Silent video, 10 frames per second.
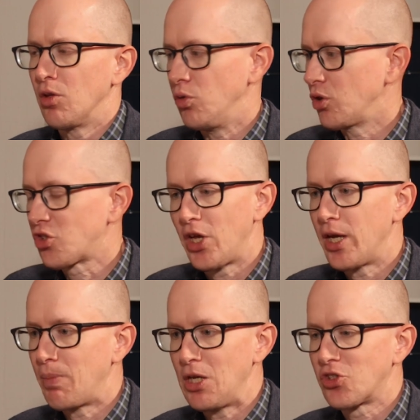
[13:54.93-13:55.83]
Looks
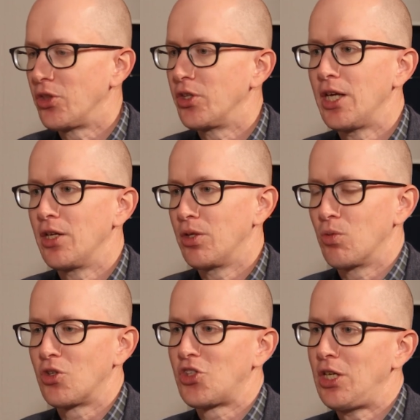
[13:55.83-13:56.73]
like based on the data that
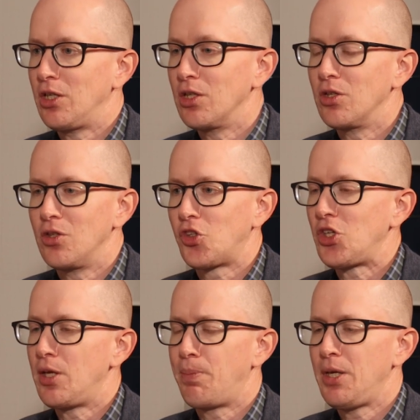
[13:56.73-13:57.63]
we're seeing into the
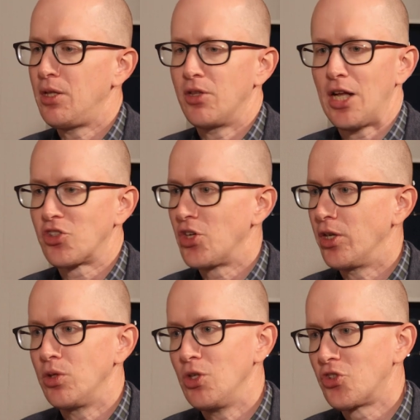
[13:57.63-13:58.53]
CDP that's
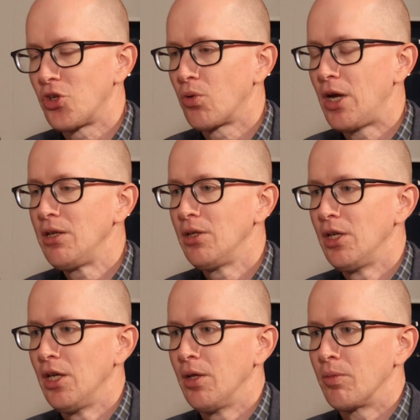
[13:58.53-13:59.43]
not doing so great.
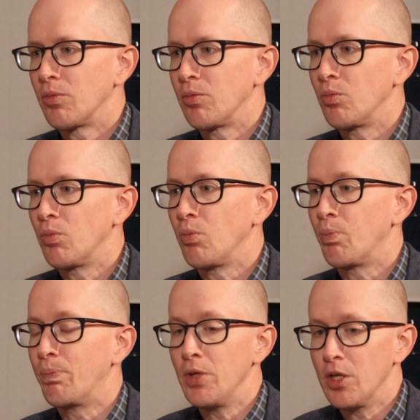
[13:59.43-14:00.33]

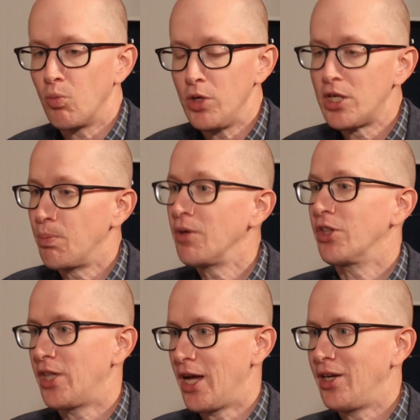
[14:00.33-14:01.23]
We can
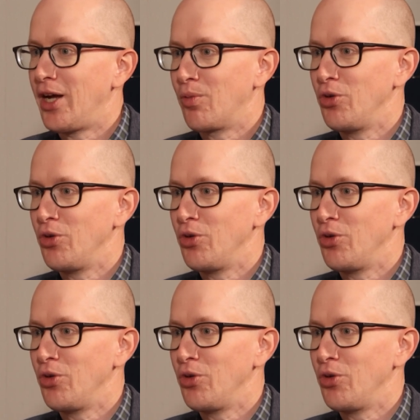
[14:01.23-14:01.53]
pivot that now.